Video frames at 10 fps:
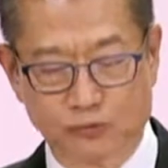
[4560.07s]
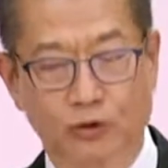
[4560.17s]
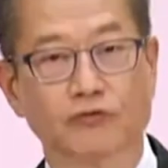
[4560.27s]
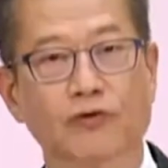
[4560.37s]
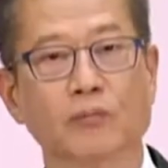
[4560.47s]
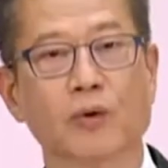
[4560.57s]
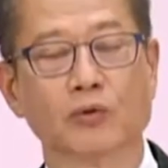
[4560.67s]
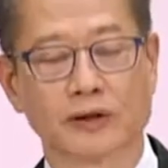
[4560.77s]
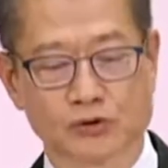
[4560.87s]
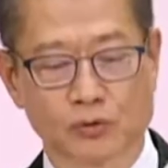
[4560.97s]
to data
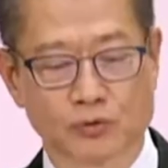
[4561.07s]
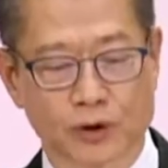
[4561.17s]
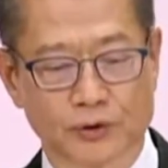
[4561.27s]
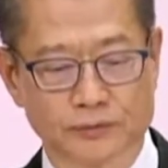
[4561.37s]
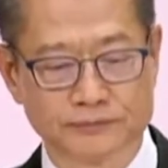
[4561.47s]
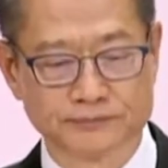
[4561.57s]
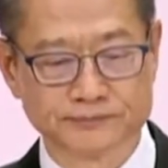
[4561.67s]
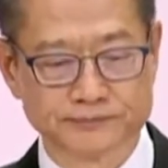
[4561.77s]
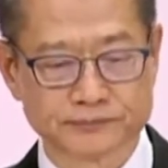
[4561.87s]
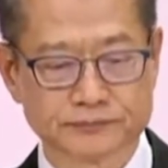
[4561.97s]
which facilitates the
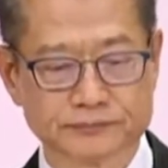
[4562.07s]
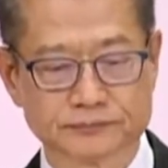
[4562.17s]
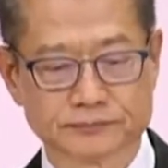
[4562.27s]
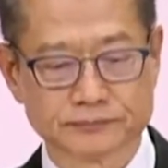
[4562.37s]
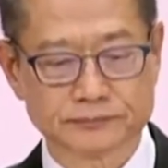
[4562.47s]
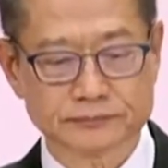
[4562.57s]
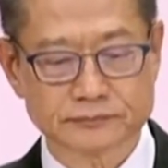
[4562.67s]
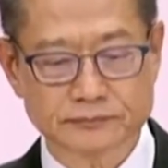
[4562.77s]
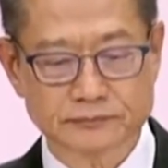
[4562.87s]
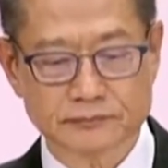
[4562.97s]
application for financial
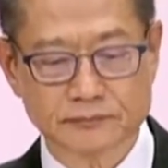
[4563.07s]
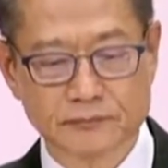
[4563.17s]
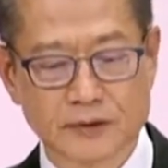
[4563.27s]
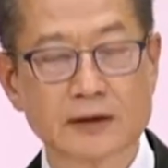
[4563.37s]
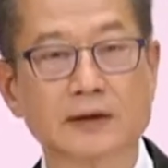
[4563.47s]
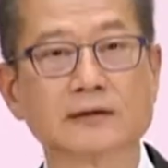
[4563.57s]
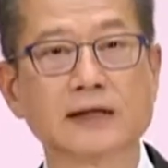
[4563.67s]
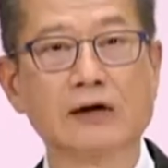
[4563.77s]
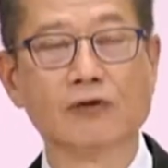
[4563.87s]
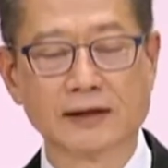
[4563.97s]
services by
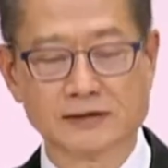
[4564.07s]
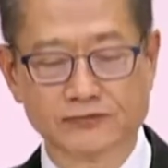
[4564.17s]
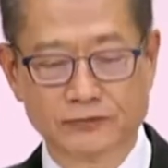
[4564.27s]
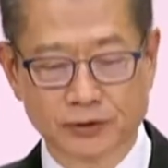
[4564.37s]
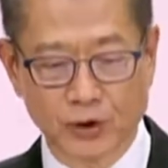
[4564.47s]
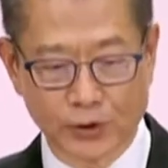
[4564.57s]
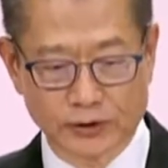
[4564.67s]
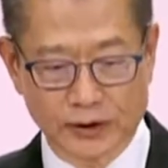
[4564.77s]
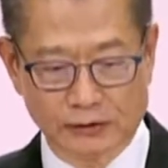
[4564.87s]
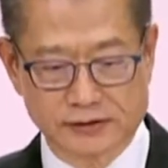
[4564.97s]
SMEs.
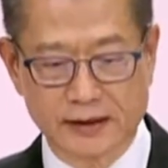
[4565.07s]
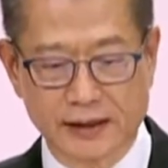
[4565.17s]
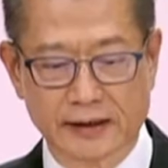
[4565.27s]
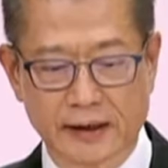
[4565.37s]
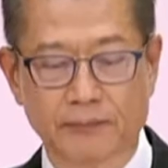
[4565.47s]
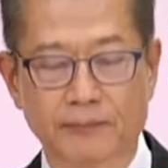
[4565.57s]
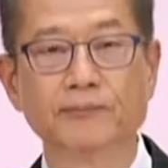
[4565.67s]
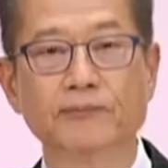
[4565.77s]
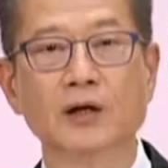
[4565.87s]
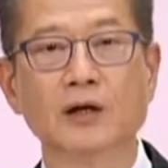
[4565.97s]

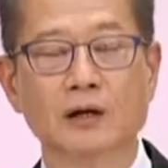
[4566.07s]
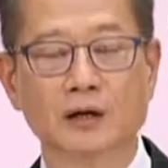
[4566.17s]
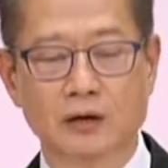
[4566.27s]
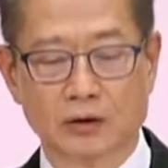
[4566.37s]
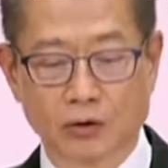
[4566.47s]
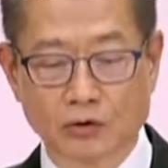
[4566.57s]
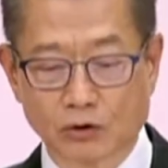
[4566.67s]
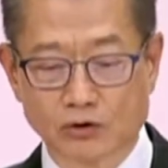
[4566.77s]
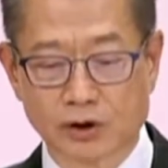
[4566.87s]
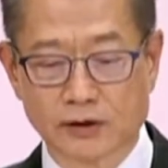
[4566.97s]
GBA Investment Fund.
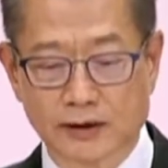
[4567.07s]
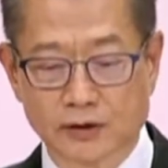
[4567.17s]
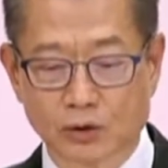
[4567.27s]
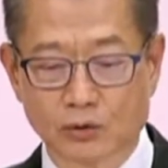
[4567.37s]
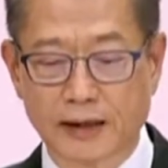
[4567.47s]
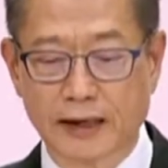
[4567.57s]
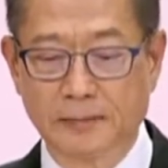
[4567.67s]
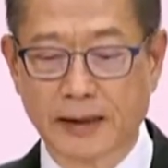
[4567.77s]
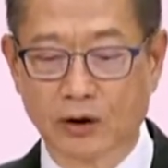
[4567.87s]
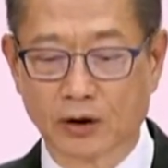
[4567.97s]
As I
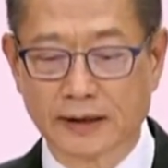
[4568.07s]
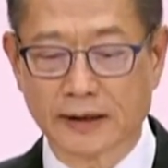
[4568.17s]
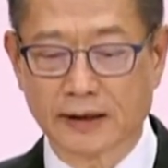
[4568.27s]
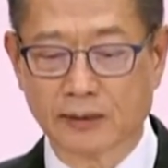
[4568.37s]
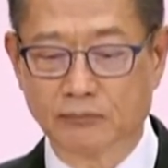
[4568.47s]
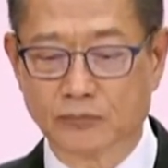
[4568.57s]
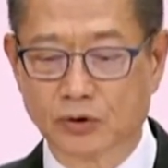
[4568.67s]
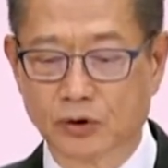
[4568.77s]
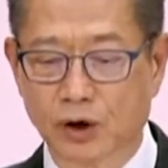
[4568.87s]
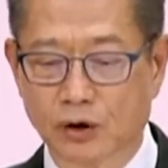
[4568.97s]
mentioned earlier,
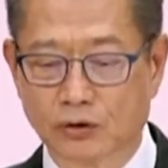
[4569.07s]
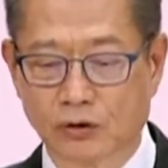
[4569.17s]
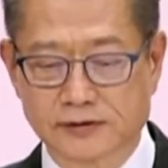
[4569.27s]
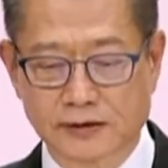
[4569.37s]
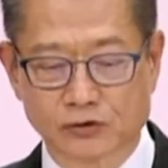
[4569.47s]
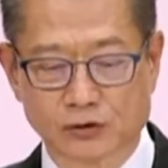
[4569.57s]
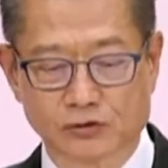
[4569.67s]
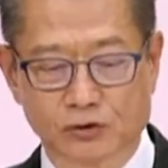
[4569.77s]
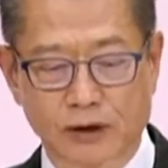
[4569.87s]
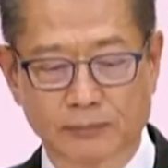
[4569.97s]
I will increase the
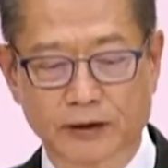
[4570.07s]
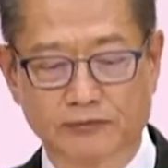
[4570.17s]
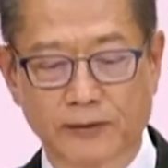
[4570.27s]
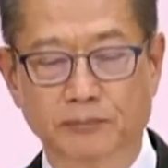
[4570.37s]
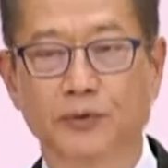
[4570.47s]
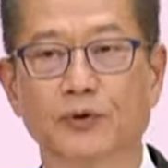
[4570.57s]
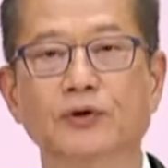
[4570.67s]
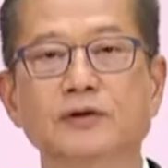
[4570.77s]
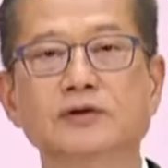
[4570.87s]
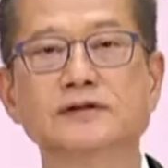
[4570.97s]
funding allocated to the Hong
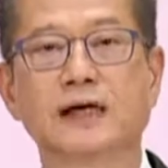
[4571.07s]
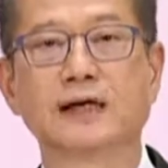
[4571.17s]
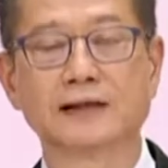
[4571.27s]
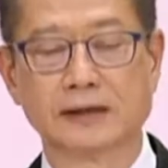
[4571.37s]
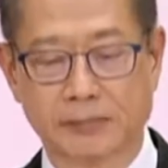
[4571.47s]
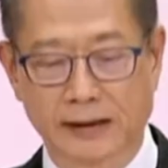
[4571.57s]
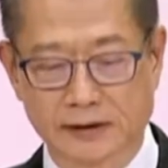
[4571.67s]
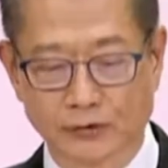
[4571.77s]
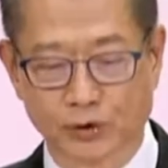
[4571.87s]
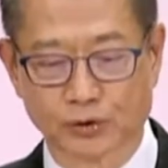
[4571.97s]
Kong Growth Portfolio
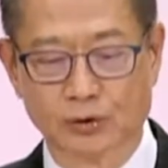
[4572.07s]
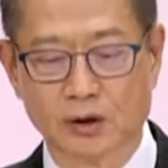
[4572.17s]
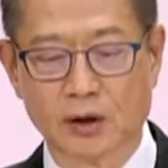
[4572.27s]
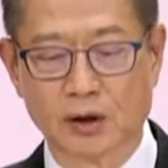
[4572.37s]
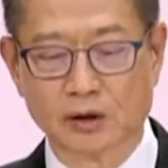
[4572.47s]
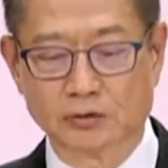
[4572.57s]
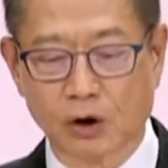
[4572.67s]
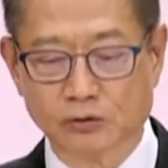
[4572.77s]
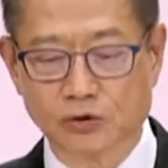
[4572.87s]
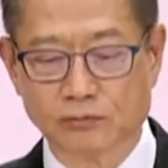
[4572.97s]
under the Voucher
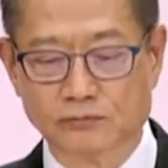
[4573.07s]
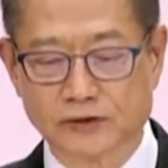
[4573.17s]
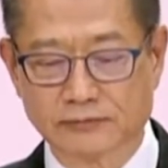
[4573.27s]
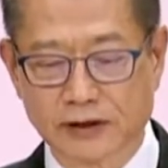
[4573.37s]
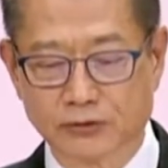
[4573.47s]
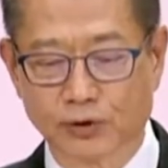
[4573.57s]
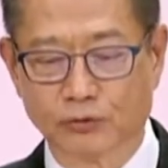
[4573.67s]
Fund by $10 billion,